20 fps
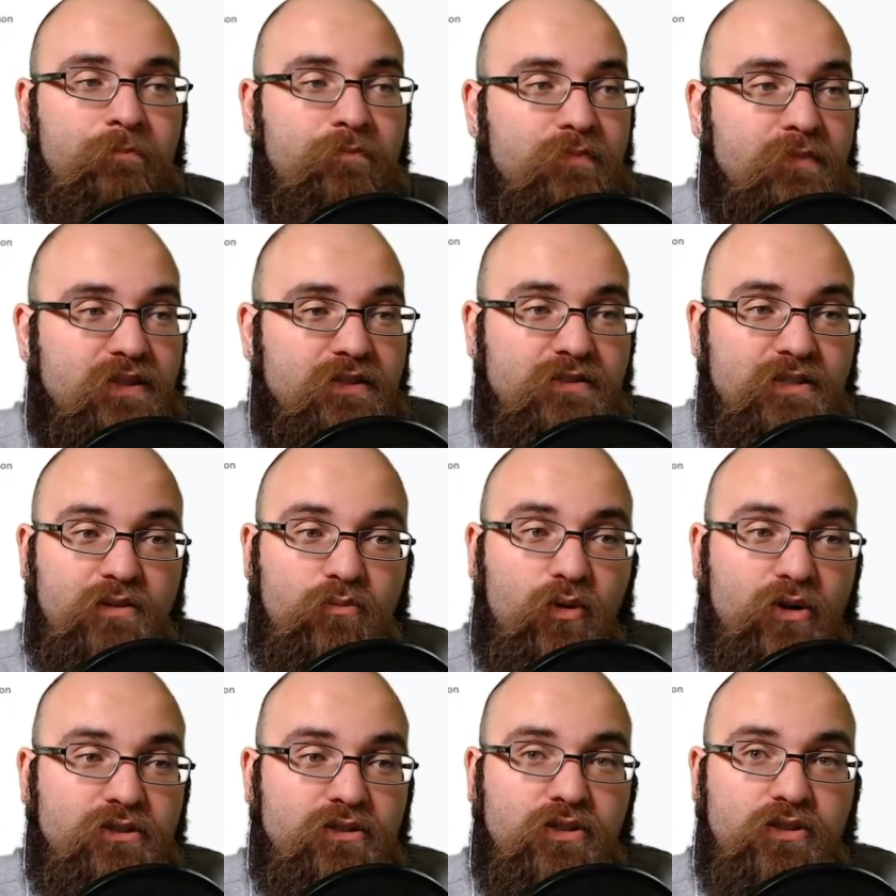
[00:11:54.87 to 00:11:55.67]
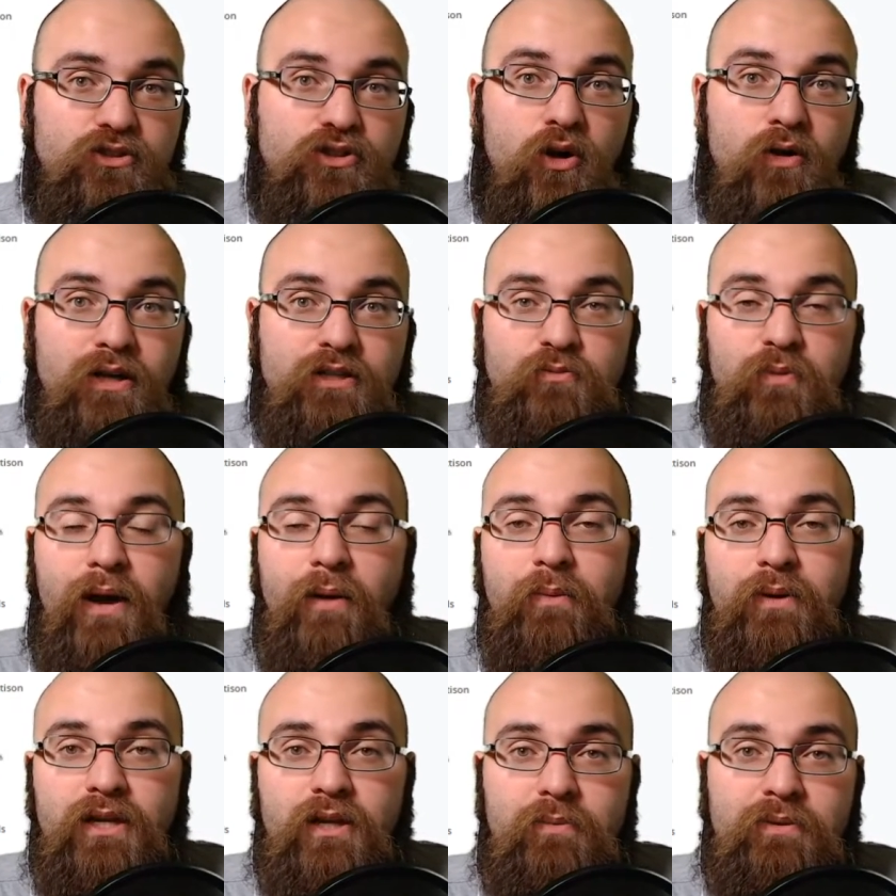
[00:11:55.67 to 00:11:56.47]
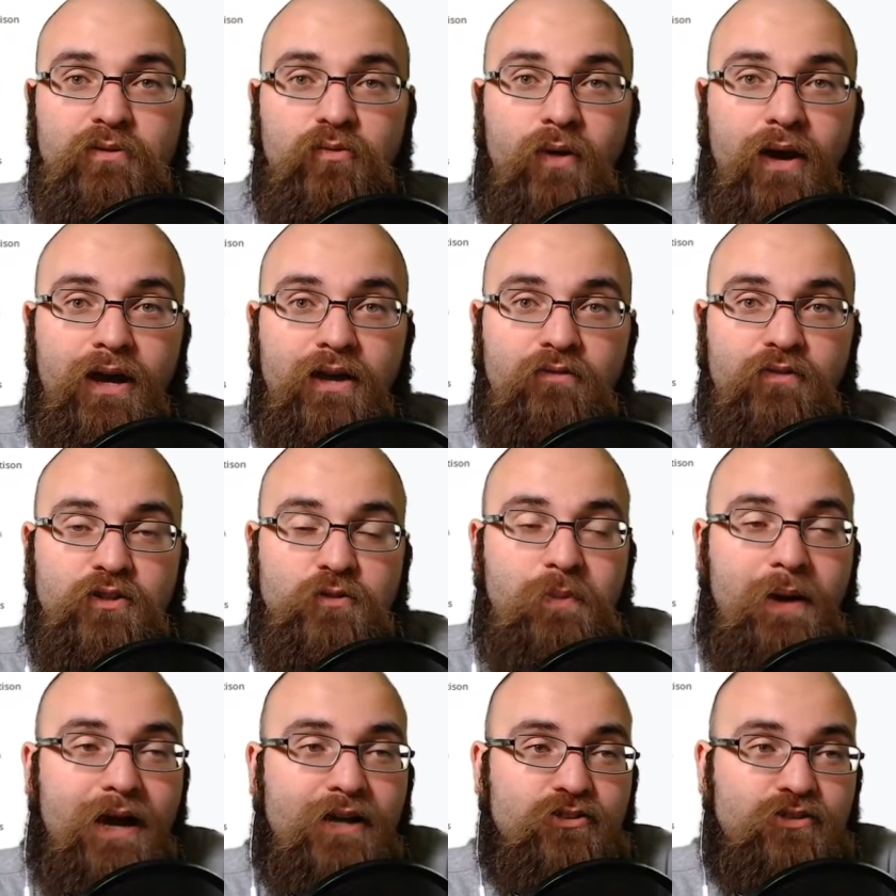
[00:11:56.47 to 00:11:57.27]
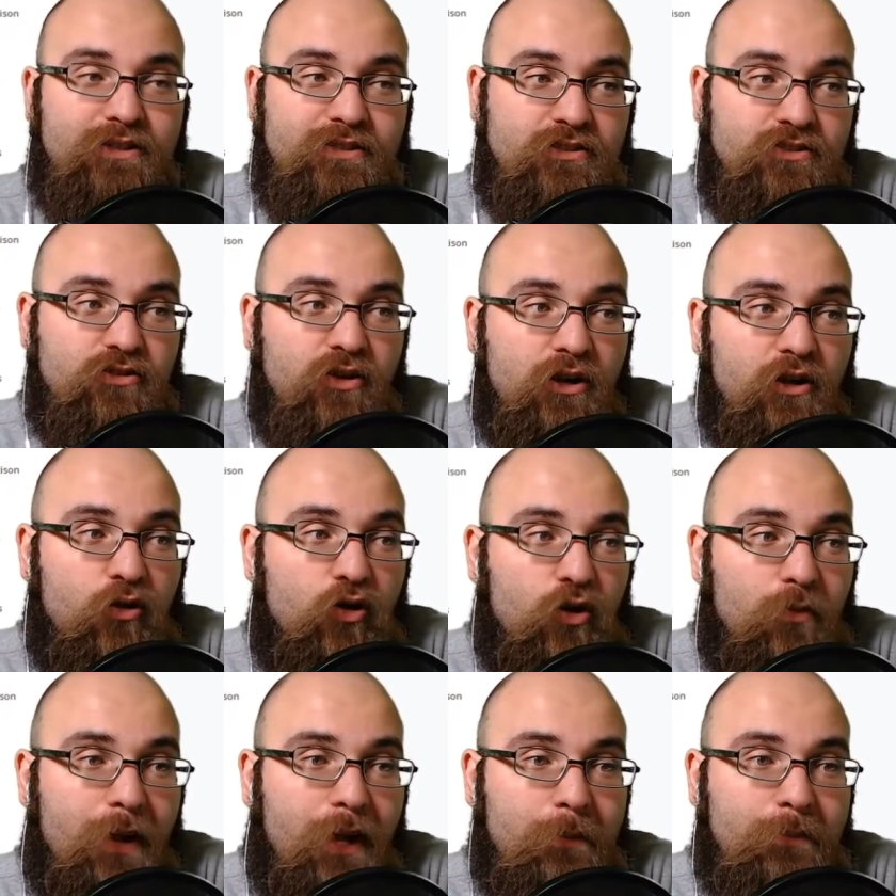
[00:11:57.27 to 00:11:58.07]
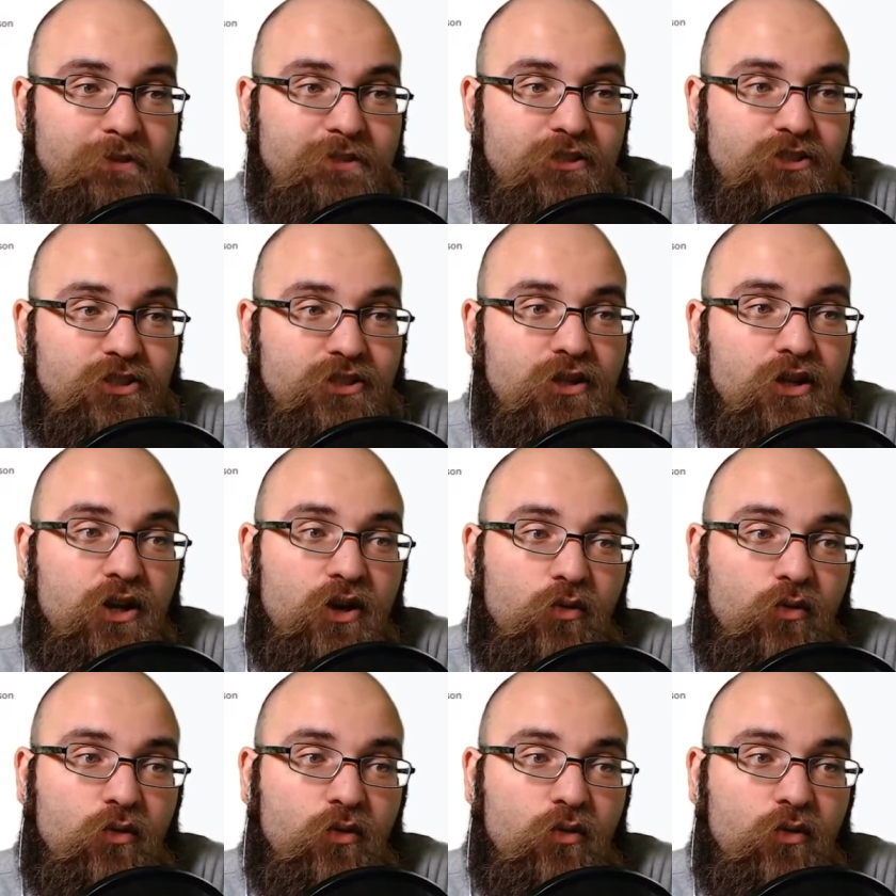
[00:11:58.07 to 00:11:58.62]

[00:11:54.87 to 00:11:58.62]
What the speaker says: This team wasn't a joke. It's probably going to be Ryan Fitzpatrick at the starting quarterback position,